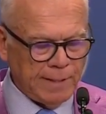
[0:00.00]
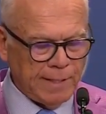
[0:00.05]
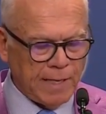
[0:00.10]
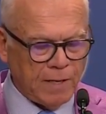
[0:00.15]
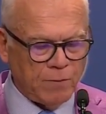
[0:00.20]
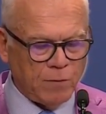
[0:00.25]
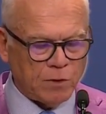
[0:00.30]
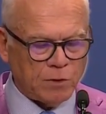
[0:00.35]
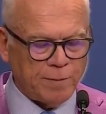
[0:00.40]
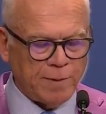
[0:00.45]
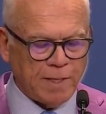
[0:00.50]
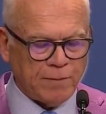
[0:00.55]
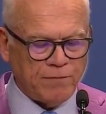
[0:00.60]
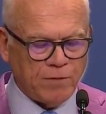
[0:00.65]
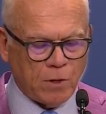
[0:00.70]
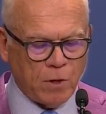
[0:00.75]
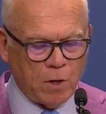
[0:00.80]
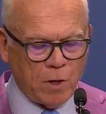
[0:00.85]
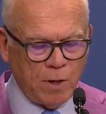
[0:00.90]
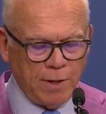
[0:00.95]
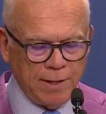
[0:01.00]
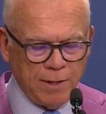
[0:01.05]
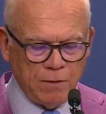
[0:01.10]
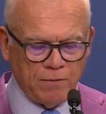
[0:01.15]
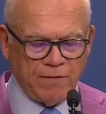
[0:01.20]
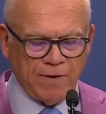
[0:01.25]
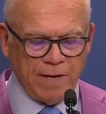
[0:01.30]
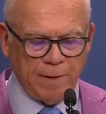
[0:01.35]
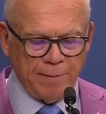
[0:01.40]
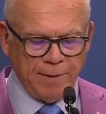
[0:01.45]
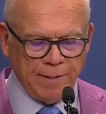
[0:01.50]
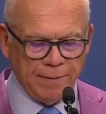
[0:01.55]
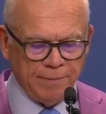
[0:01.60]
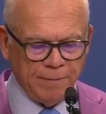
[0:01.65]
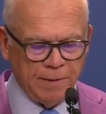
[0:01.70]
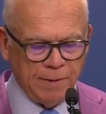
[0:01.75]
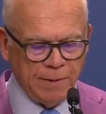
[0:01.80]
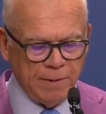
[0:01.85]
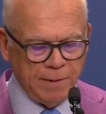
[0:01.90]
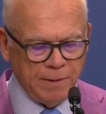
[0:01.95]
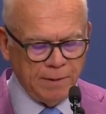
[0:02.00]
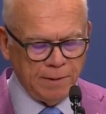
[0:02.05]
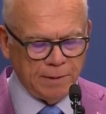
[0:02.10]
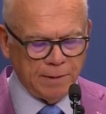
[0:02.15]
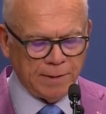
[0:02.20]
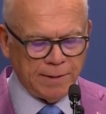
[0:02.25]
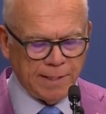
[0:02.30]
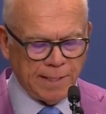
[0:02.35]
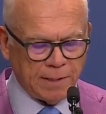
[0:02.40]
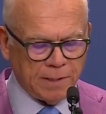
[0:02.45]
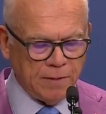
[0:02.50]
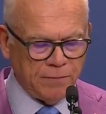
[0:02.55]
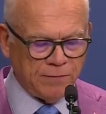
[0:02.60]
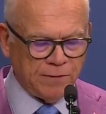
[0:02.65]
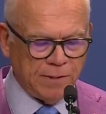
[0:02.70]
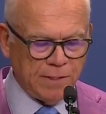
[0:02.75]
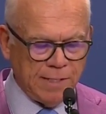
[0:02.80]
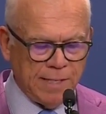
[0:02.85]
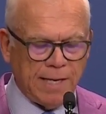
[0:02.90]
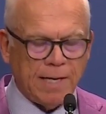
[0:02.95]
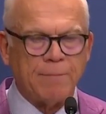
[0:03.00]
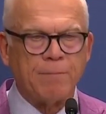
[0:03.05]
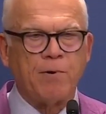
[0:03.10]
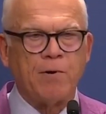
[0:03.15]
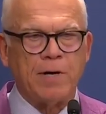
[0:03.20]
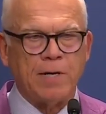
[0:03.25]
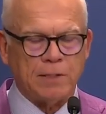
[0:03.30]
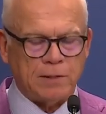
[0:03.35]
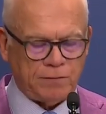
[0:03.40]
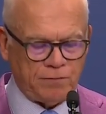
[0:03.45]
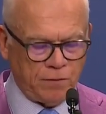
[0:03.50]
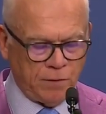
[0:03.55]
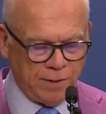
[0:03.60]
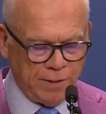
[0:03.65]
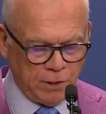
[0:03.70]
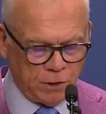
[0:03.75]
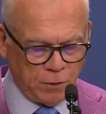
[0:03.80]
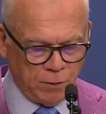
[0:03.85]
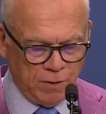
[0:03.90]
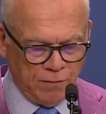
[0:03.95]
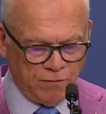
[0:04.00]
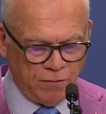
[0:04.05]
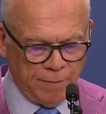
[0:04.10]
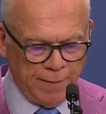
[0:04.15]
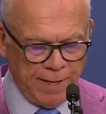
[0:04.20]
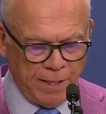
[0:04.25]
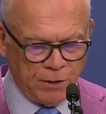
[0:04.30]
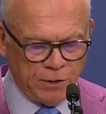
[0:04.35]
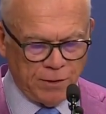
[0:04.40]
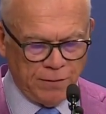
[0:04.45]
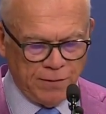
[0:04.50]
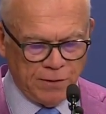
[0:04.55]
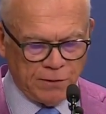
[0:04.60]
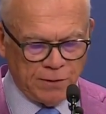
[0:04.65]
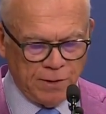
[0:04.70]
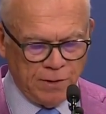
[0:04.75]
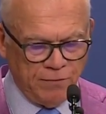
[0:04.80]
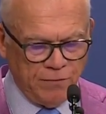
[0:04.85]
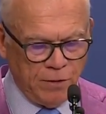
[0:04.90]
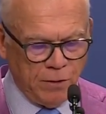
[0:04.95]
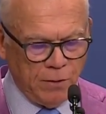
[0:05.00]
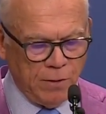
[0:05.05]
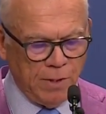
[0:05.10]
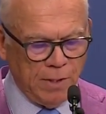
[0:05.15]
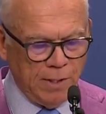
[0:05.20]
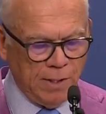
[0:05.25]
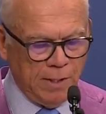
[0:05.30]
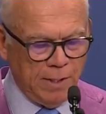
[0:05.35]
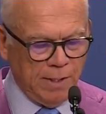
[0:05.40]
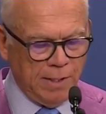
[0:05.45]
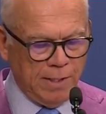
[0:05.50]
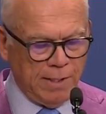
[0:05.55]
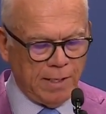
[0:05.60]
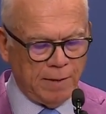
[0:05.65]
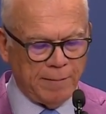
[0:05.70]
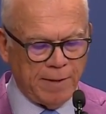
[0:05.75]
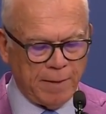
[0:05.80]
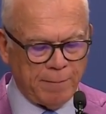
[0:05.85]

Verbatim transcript: Out of respect for Carlee and her family, Detectives did not press for additional information in this interview and